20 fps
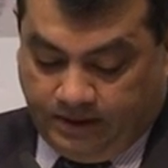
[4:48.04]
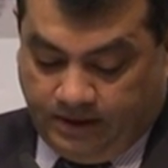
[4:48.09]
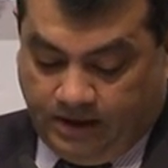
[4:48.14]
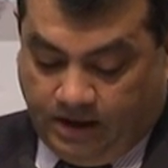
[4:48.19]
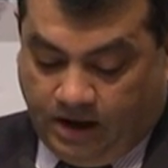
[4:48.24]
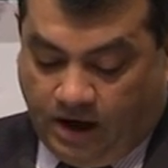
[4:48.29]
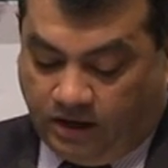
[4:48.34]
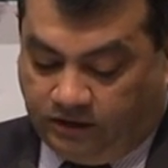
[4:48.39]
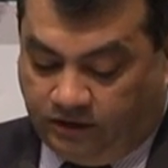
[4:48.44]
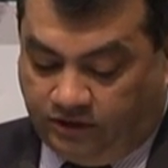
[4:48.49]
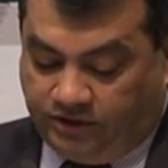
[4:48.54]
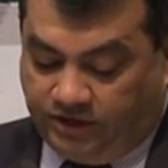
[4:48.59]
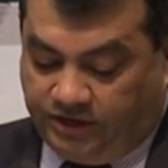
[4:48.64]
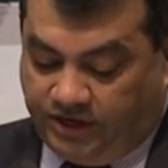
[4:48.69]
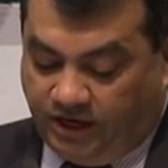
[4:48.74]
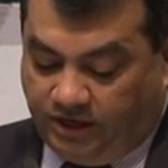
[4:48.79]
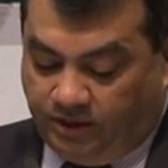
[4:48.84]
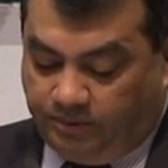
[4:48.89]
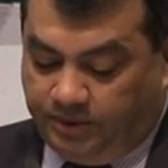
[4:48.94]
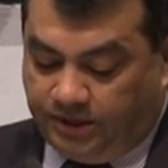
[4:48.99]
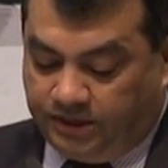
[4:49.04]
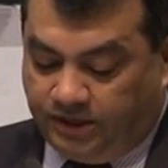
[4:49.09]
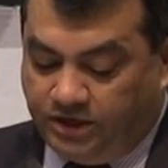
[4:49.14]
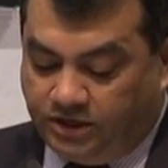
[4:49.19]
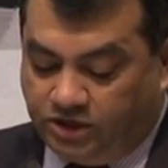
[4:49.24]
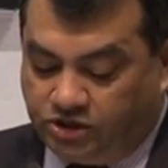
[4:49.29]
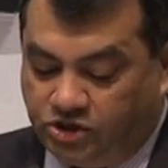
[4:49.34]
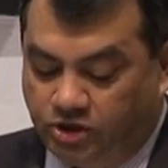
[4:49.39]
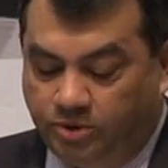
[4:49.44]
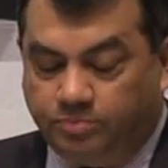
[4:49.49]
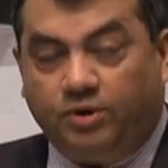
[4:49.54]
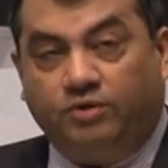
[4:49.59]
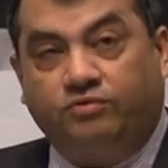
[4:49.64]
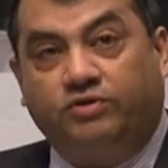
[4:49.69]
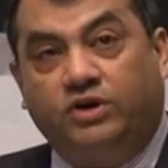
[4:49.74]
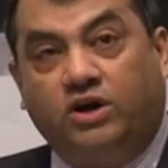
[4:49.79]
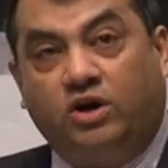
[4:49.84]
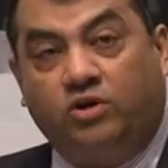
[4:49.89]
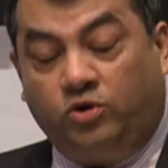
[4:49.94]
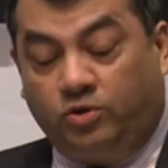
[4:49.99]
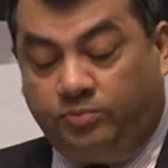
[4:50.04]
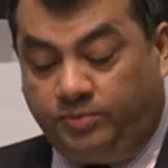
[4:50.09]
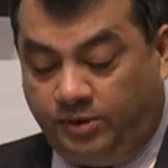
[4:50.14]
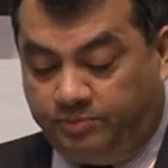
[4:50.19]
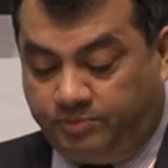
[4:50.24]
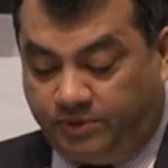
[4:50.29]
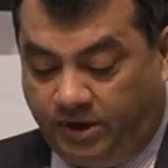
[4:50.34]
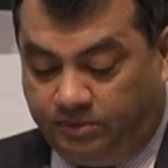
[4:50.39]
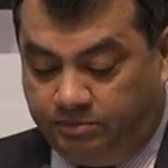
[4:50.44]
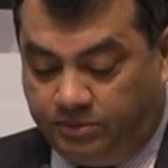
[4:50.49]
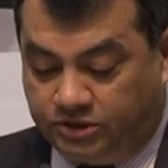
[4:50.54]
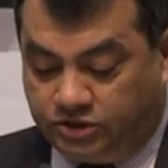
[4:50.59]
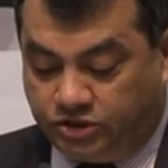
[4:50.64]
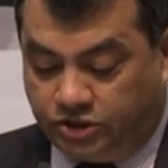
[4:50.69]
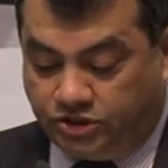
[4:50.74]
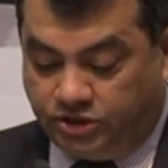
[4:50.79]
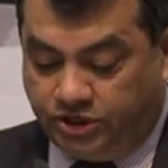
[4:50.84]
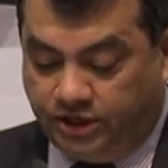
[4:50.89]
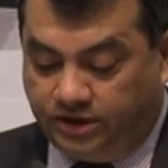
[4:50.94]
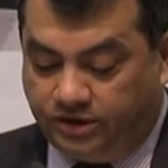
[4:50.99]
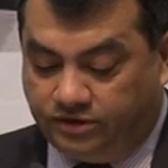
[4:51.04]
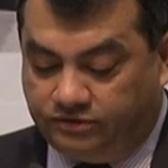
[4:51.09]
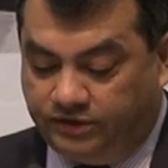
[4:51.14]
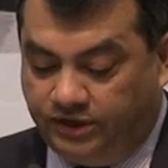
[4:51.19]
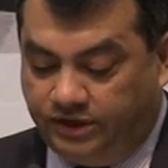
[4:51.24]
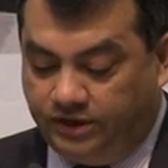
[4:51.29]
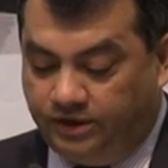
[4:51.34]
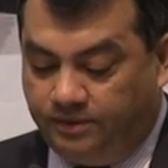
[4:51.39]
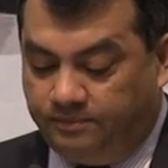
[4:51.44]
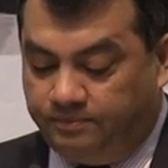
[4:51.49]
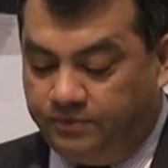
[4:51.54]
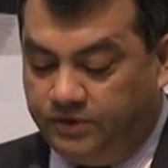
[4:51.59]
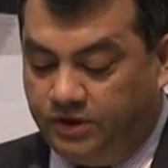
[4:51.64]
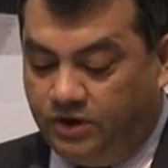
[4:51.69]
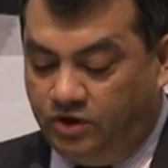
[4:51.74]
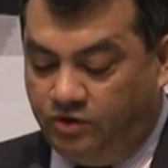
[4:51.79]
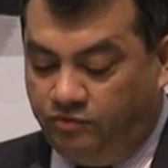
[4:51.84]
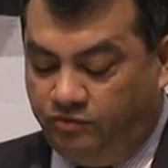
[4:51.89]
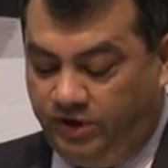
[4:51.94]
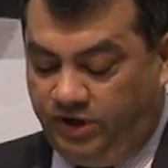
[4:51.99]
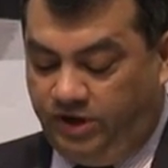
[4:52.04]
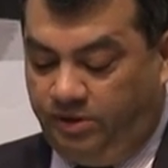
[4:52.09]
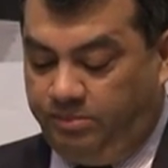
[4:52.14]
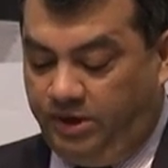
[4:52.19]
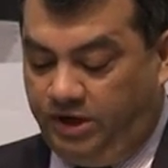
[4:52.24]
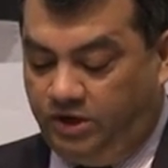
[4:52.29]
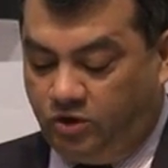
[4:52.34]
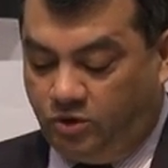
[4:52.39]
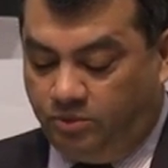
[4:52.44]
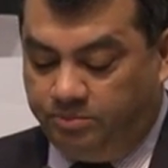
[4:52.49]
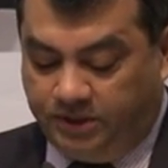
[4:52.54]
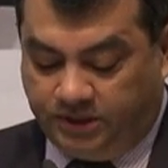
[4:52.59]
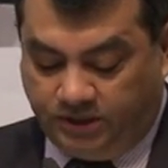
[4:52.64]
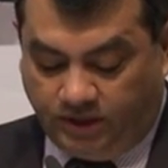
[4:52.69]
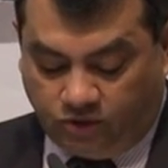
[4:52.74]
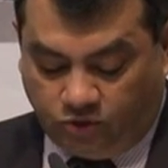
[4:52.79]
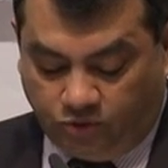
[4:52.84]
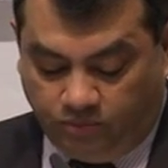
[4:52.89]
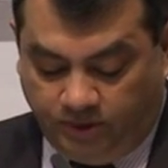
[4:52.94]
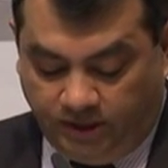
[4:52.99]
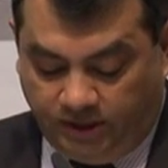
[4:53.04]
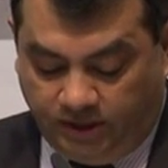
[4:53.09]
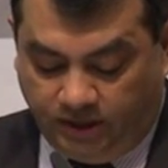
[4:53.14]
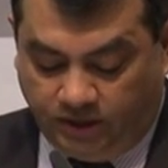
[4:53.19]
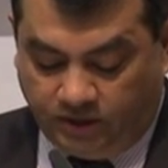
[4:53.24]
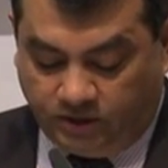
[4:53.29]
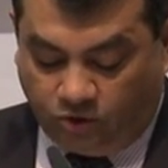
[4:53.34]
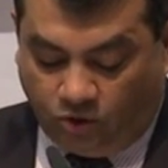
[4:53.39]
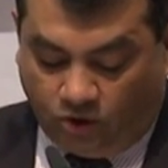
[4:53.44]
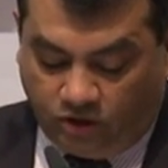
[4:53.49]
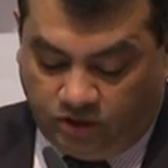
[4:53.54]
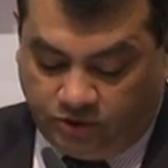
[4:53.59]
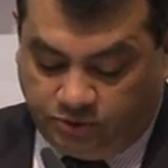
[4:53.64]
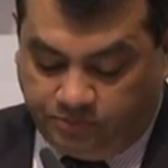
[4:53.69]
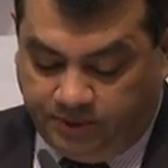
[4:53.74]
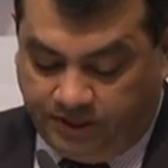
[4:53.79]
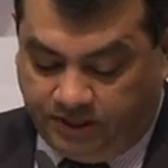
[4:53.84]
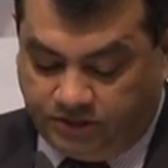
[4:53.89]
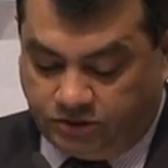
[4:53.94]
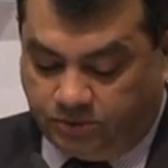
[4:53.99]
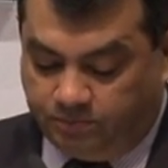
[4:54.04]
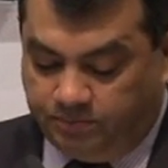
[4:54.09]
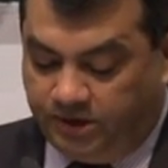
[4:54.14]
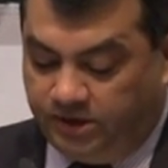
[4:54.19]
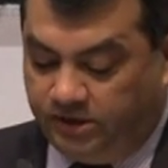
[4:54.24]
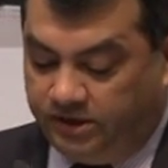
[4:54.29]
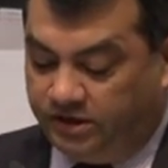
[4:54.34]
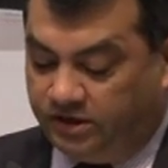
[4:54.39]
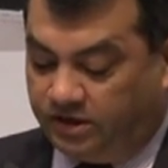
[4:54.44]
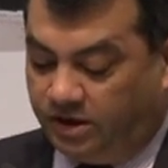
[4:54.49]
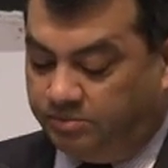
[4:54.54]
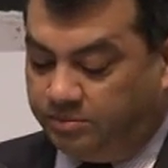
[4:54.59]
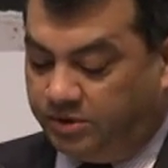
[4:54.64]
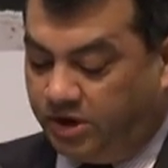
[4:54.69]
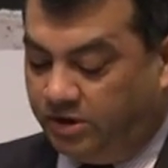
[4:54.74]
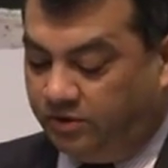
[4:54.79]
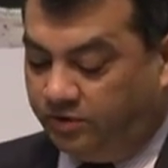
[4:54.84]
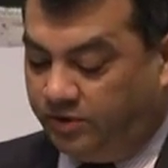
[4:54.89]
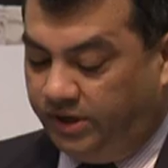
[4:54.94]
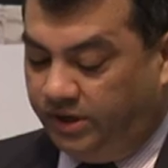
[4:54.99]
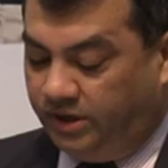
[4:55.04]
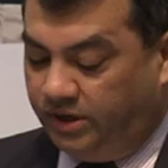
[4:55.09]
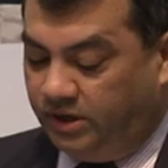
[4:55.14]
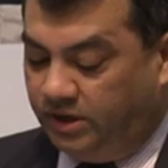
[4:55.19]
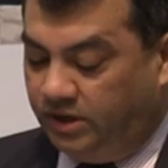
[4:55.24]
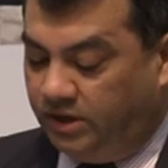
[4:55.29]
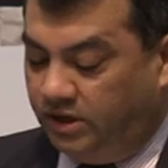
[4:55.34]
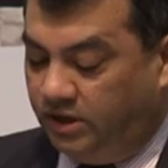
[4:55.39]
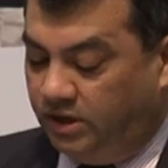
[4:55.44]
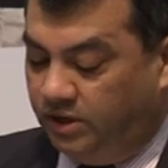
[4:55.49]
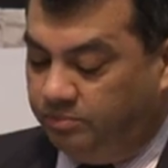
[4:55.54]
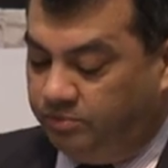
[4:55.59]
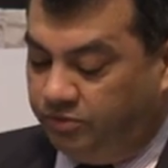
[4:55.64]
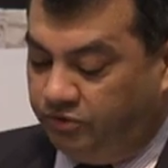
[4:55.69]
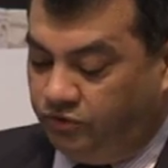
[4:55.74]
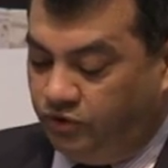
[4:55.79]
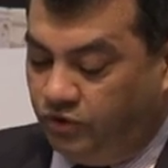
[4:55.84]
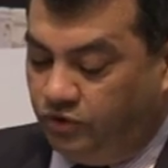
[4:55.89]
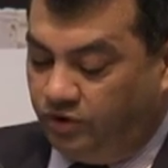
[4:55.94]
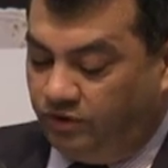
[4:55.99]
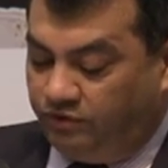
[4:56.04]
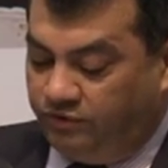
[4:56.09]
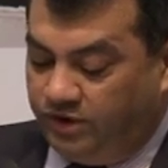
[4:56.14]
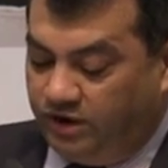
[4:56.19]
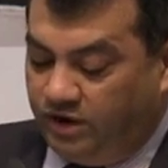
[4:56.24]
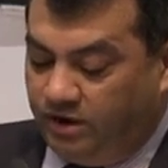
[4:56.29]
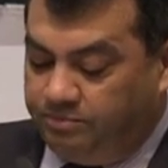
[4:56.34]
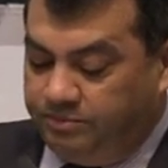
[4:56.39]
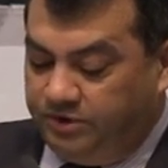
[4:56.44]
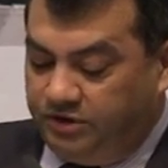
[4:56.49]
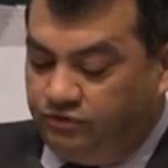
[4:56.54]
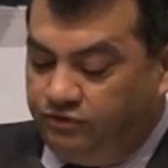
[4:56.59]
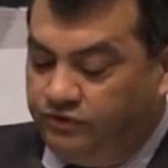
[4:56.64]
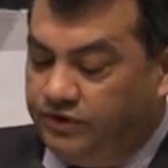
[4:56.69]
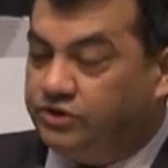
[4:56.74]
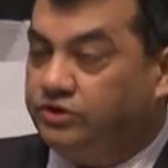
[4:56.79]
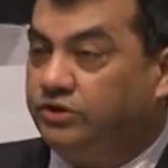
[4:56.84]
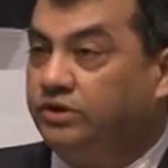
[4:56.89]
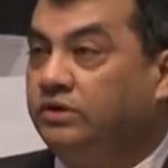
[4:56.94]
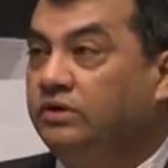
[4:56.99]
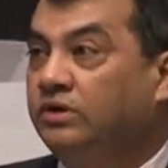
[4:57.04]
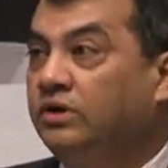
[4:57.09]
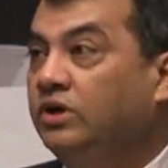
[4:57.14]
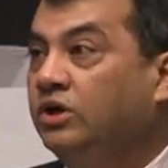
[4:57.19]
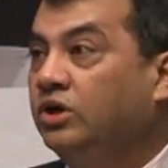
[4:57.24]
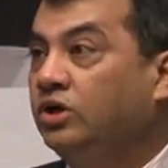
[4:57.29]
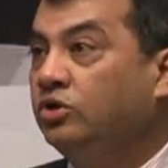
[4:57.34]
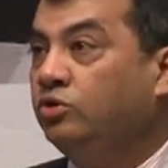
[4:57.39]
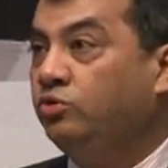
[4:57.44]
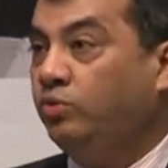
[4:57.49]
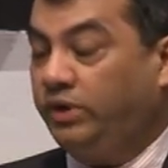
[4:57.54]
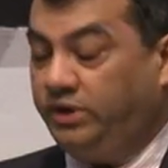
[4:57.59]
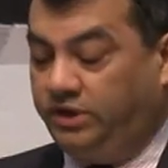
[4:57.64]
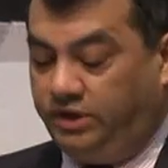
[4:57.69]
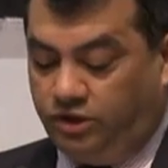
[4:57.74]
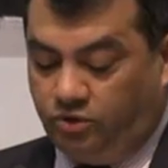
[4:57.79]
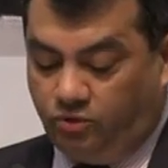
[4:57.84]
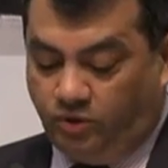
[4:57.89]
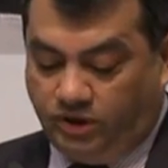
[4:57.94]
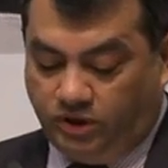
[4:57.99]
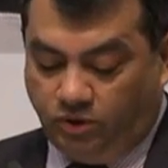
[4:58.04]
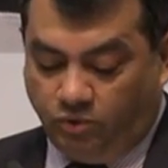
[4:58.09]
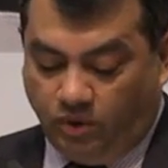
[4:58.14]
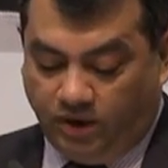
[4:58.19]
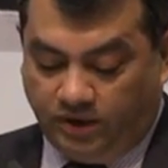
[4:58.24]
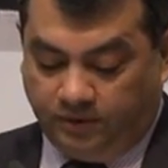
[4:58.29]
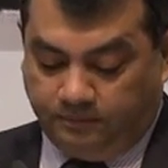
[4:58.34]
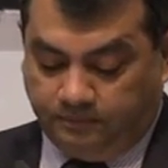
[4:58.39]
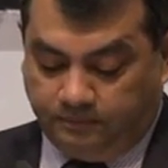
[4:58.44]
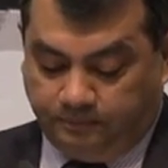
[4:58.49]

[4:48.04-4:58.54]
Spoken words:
Under the dynamic leadership of our Honorable Prime Minister Sheikh Hasina, we remain committed to building a knowledge-based middle-income country in pursuit of our government's Vision 2021.